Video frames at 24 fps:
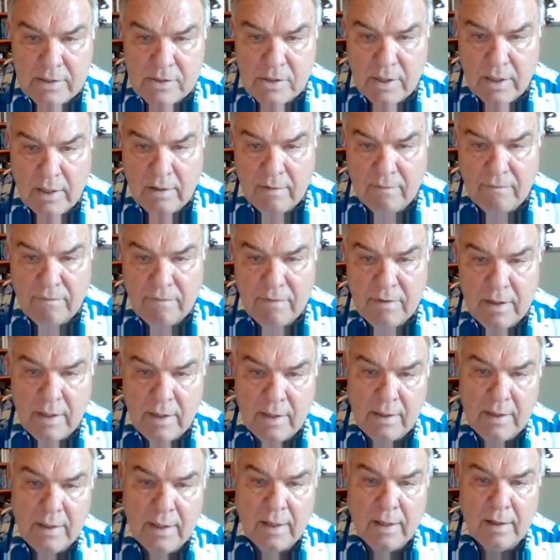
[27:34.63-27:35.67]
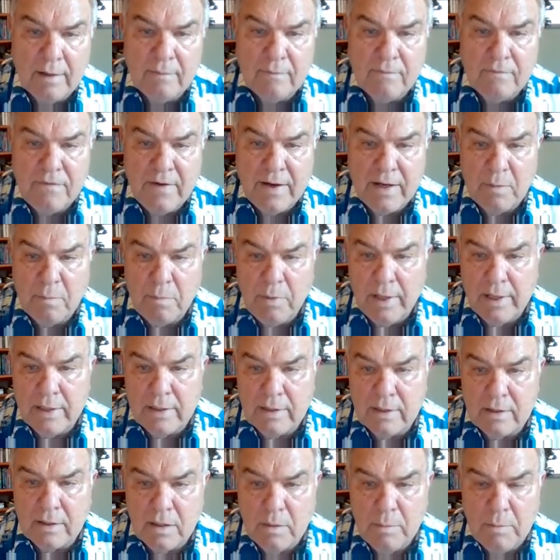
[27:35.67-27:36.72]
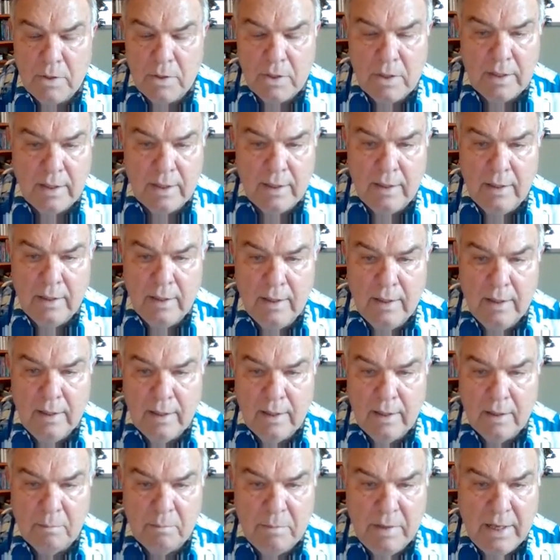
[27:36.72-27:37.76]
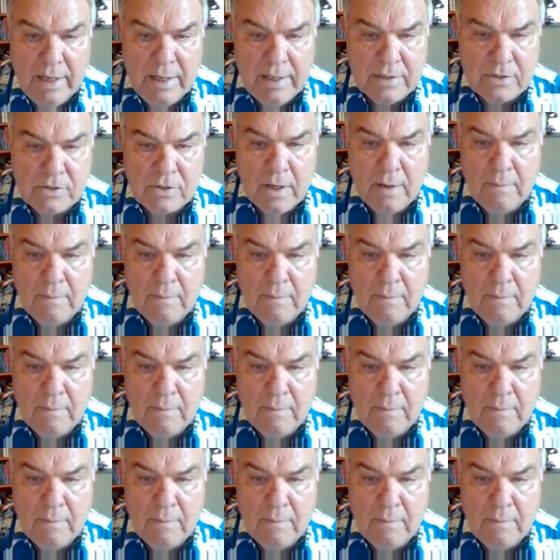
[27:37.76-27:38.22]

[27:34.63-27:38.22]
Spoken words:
of the phytoplankton community in bays.